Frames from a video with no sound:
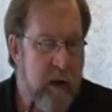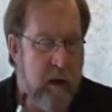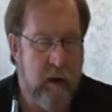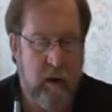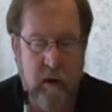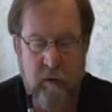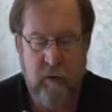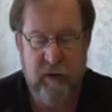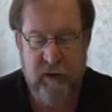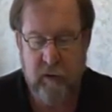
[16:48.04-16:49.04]

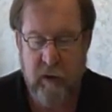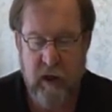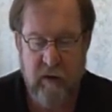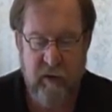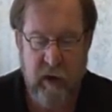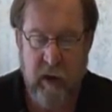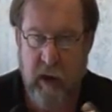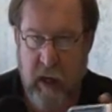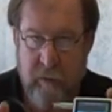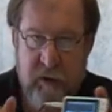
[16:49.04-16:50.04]
and we still have a
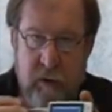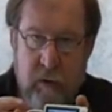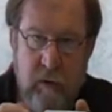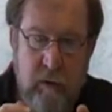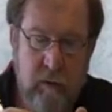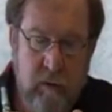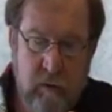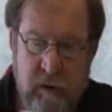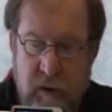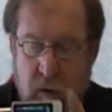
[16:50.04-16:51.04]
captured
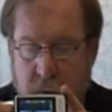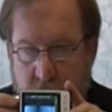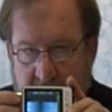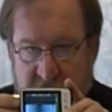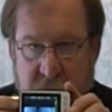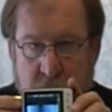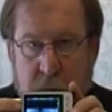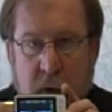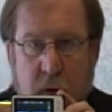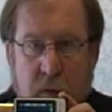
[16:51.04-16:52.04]
scope
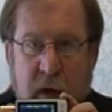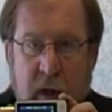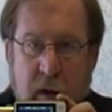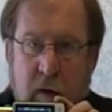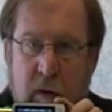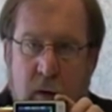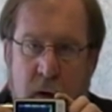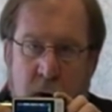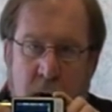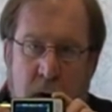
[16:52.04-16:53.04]
waveform right
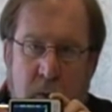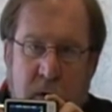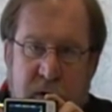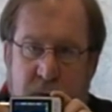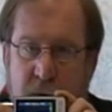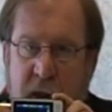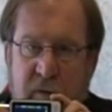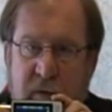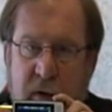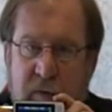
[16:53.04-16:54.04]
here, which
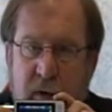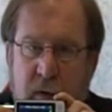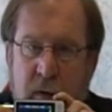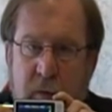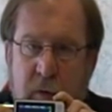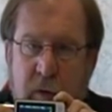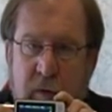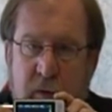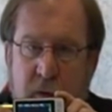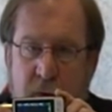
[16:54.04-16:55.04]
right in front of you I'm
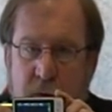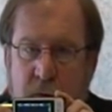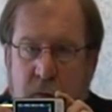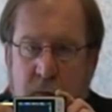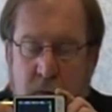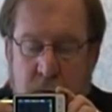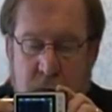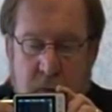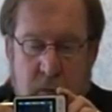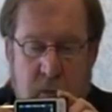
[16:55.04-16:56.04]
going to
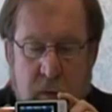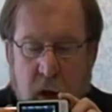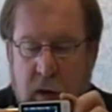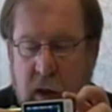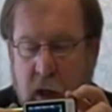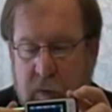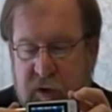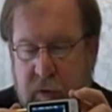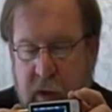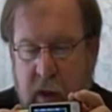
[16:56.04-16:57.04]

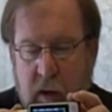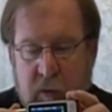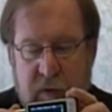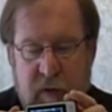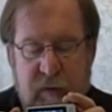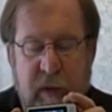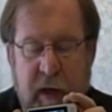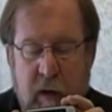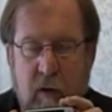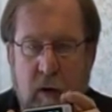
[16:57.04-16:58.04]
uncapture that and put this
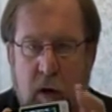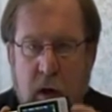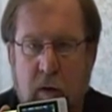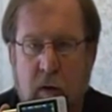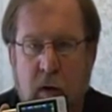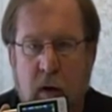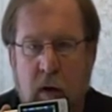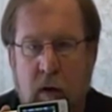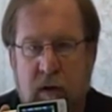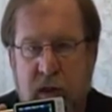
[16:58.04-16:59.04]
back on
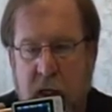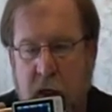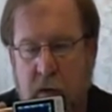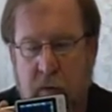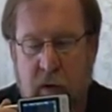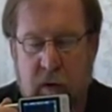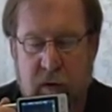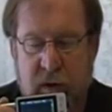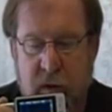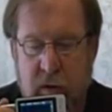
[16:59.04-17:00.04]
scan, and
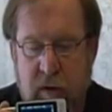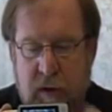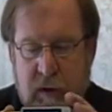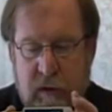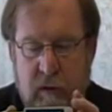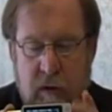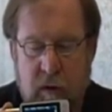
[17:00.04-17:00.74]
you'll see this